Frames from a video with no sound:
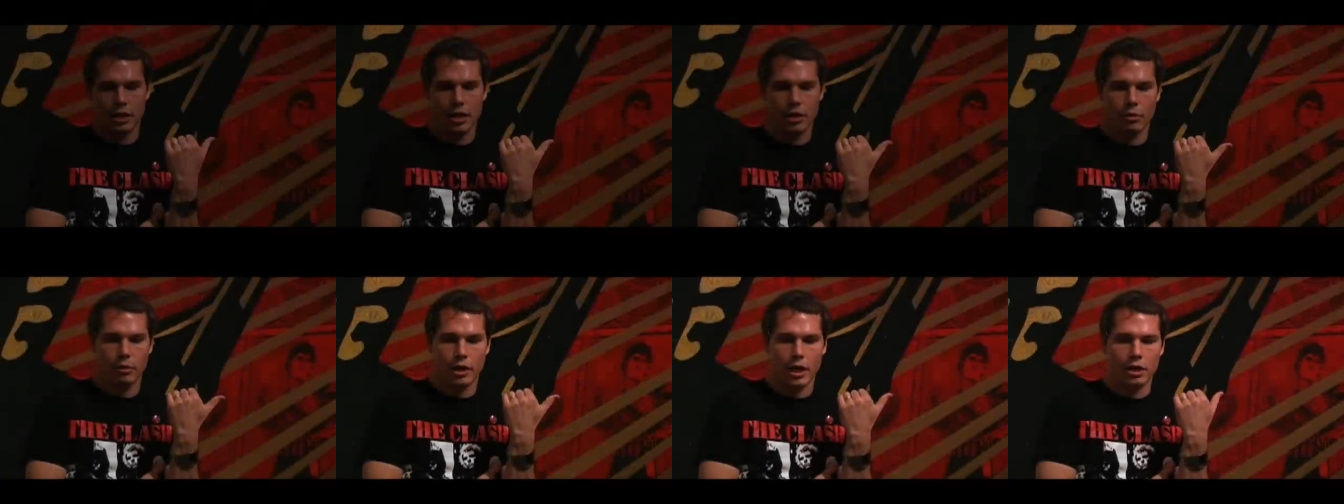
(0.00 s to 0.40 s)

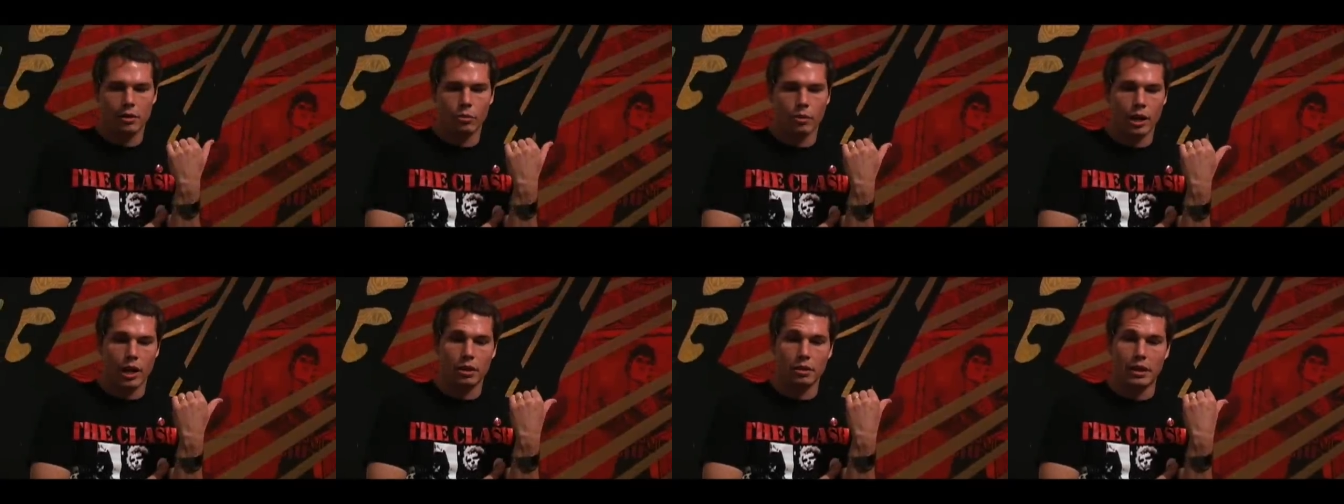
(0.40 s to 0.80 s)
know, would
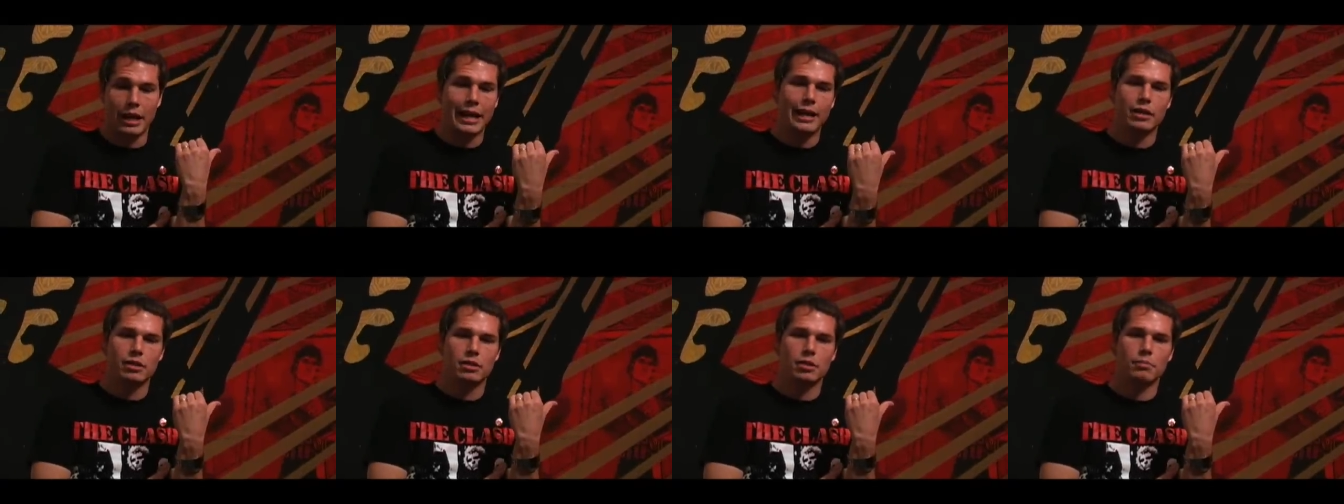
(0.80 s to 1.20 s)
I
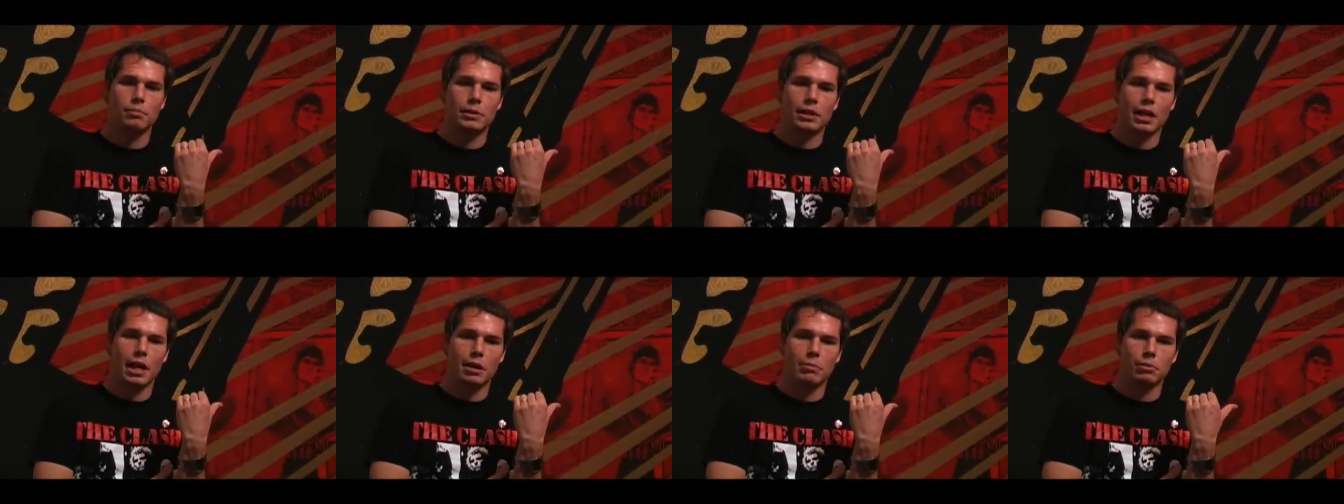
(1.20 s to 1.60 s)
like to
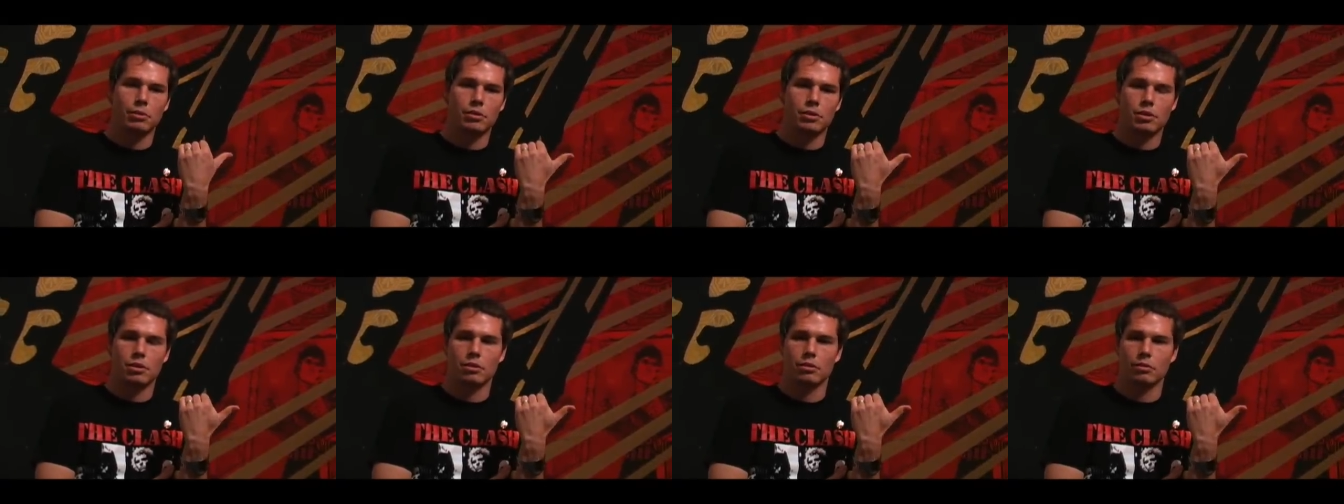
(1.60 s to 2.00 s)
be able
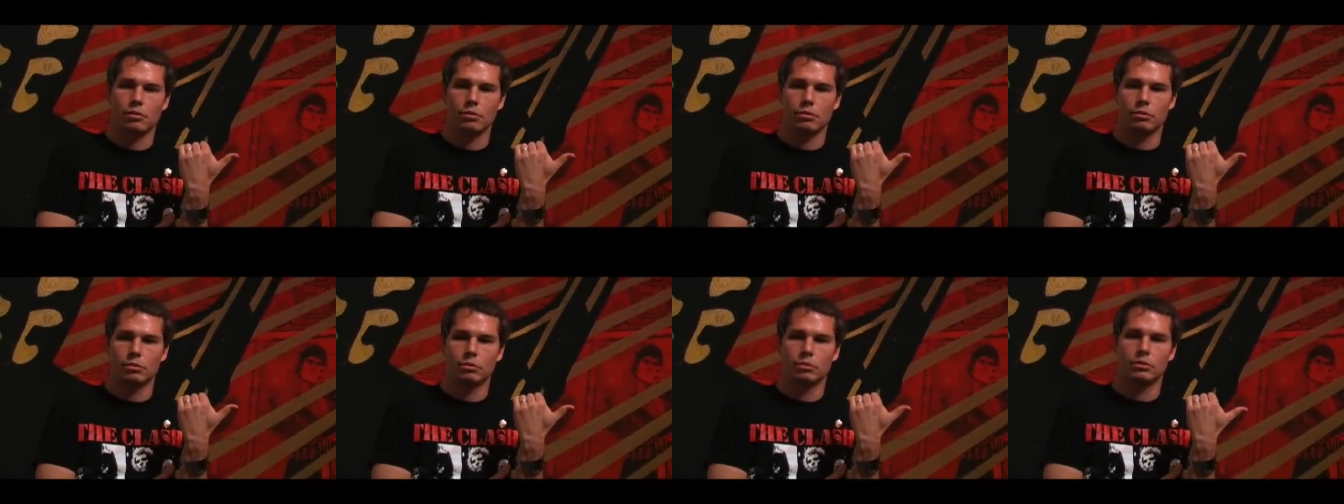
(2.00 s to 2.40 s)

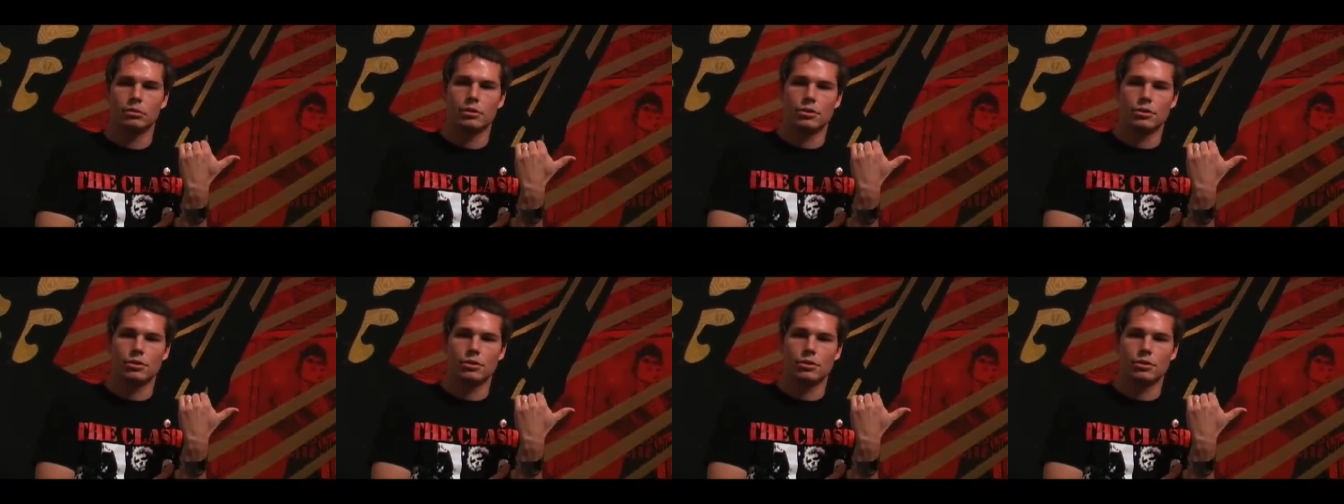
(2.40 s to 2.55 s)
to